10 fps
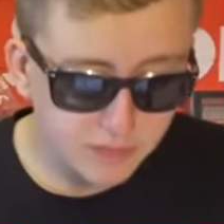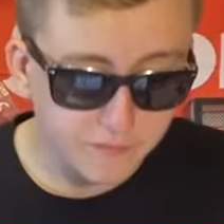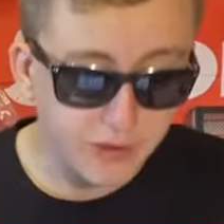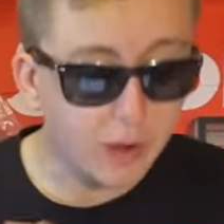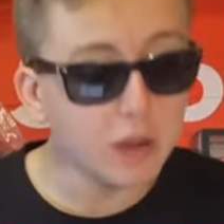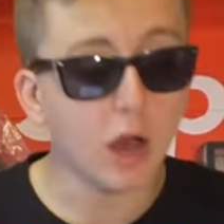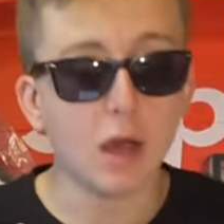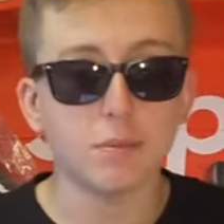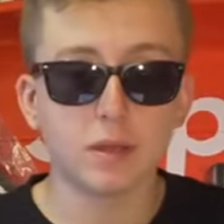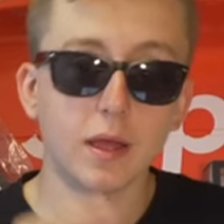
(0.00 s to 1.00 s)
tee, very
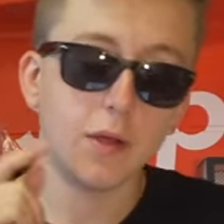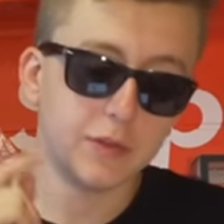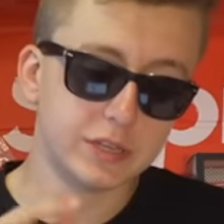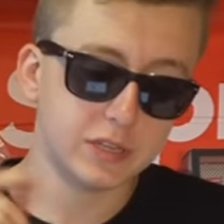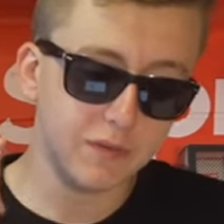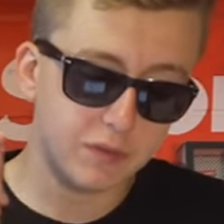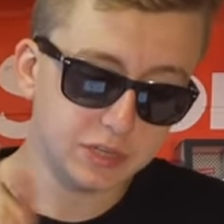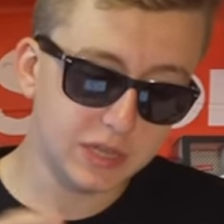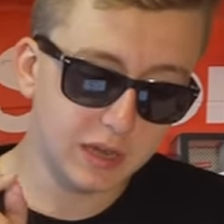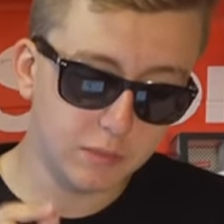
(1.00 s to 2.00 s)
hyped. This is definitely
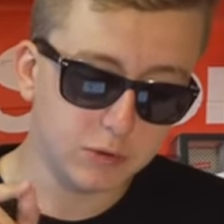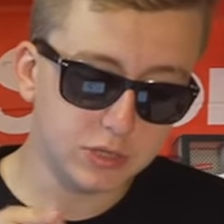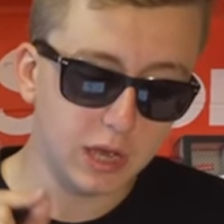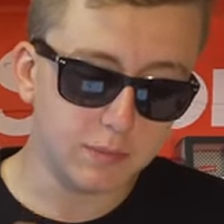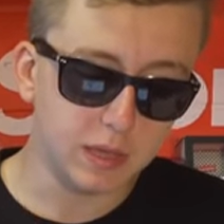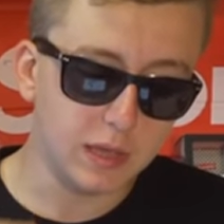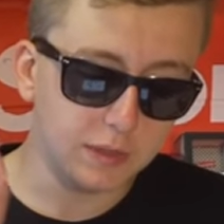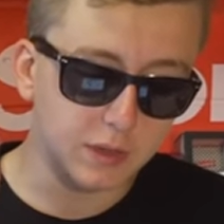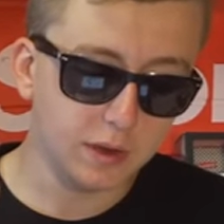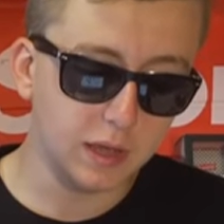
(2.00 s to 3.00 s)
the second most hyped tee,
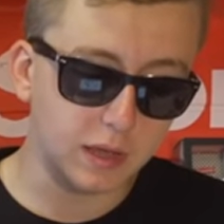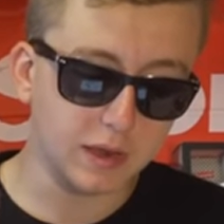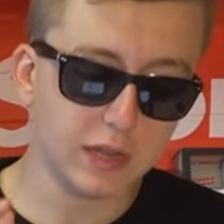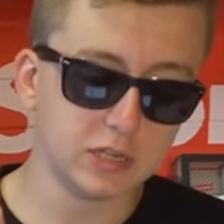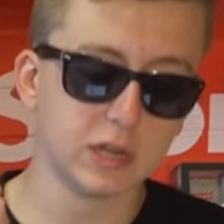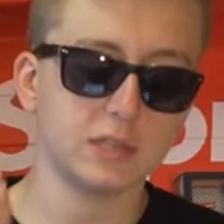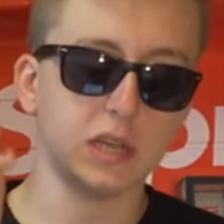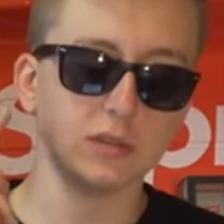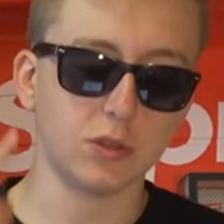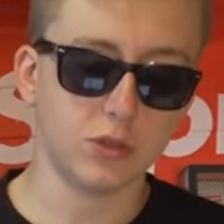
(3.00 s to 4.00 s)
and Ganesh, I'd
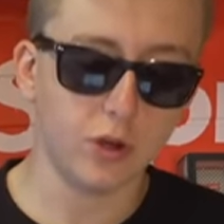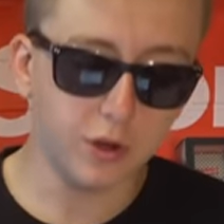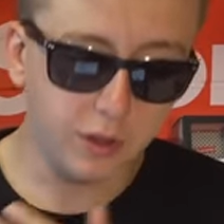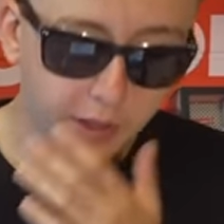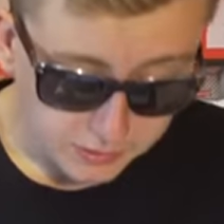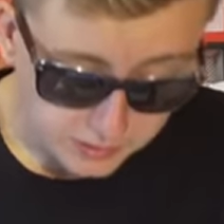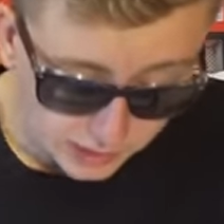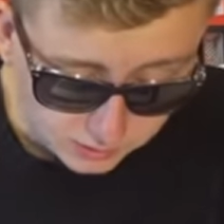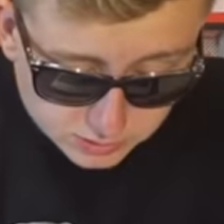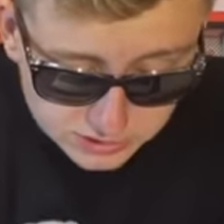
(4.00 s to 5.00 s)
say, is the third.
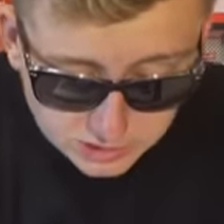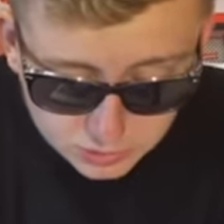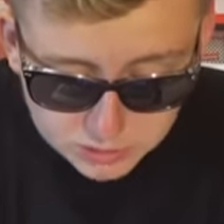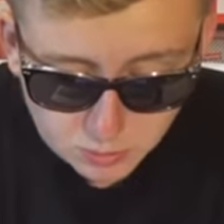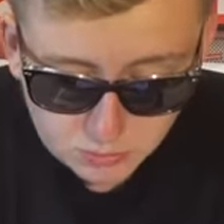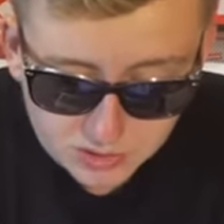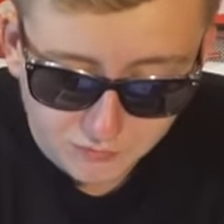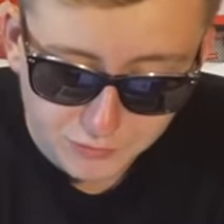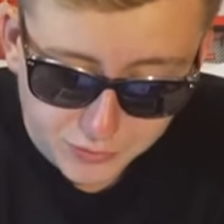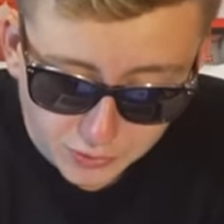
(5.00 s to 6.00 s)
Tentacles tees are expected to
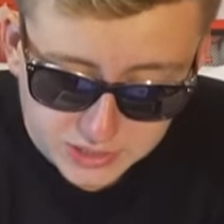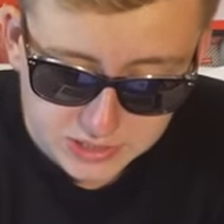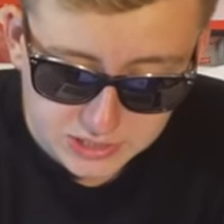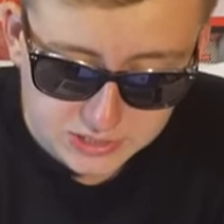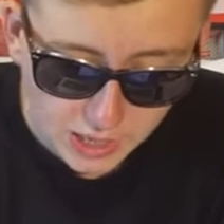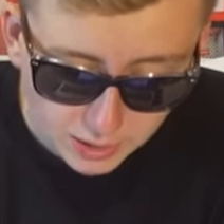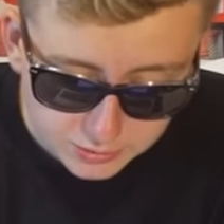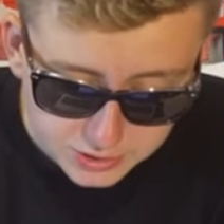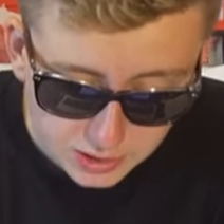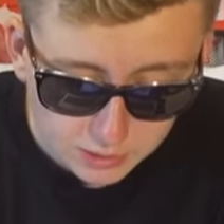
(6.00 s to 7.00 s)
retail for thirty-six
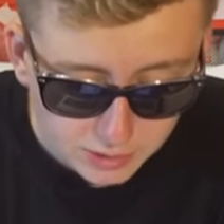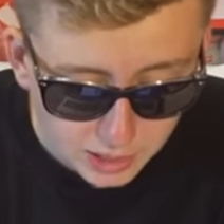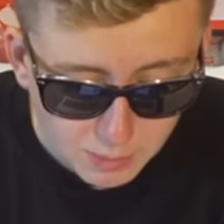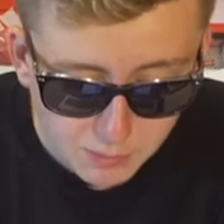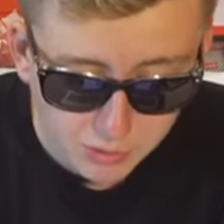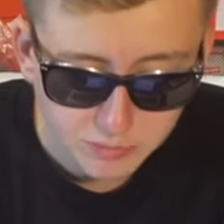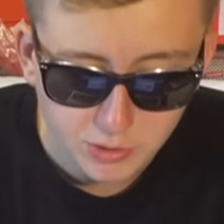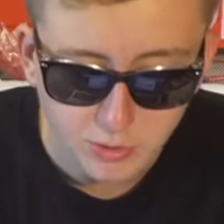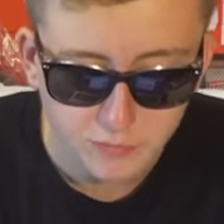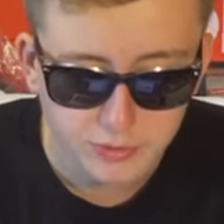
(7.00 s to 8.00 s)
dollars. A lot of people are gonna be
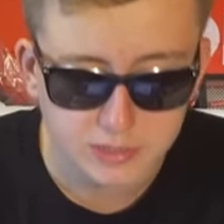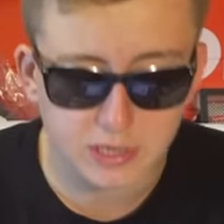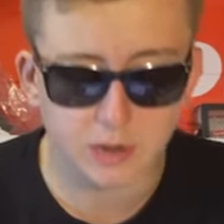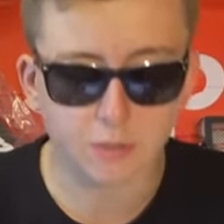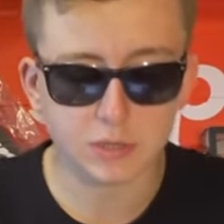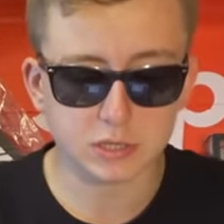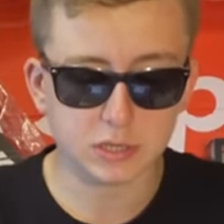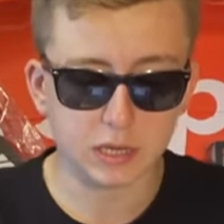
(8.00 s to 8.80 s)
going for this, and it releases